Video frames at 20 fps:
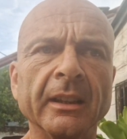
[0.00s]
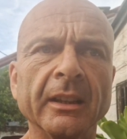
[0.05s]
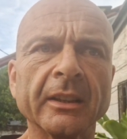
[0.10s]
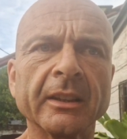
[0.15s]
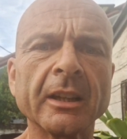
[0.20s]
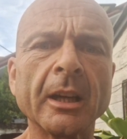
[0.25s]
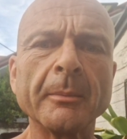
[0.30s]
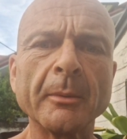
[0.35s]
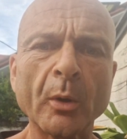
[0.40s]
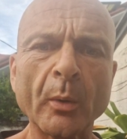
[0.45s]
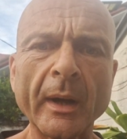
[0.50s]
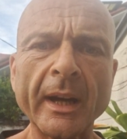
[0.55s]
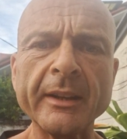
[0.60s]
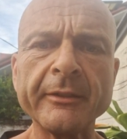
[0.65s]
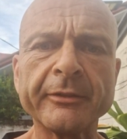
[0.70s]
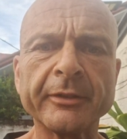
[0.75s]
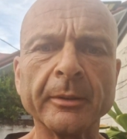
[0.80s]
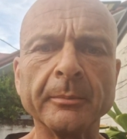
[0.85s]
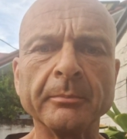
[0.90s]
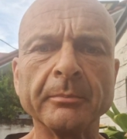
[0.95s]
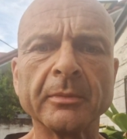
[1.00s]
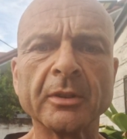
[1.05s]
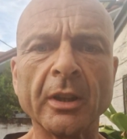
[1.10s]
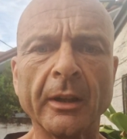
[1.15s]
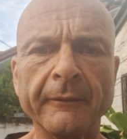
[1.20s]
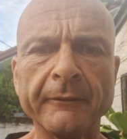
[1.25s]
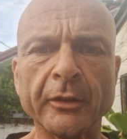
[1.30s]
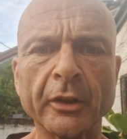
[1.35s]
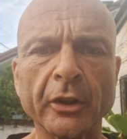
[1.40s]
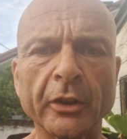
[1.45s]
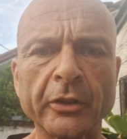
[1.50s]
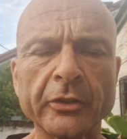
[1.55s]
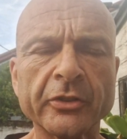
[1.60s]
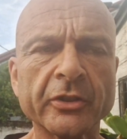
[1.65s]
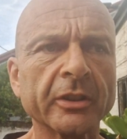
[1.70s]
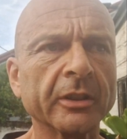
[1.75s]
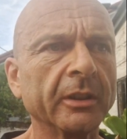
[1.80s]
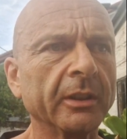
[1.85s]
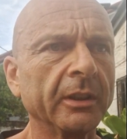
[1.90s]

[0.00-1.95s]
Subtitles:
come away from Converge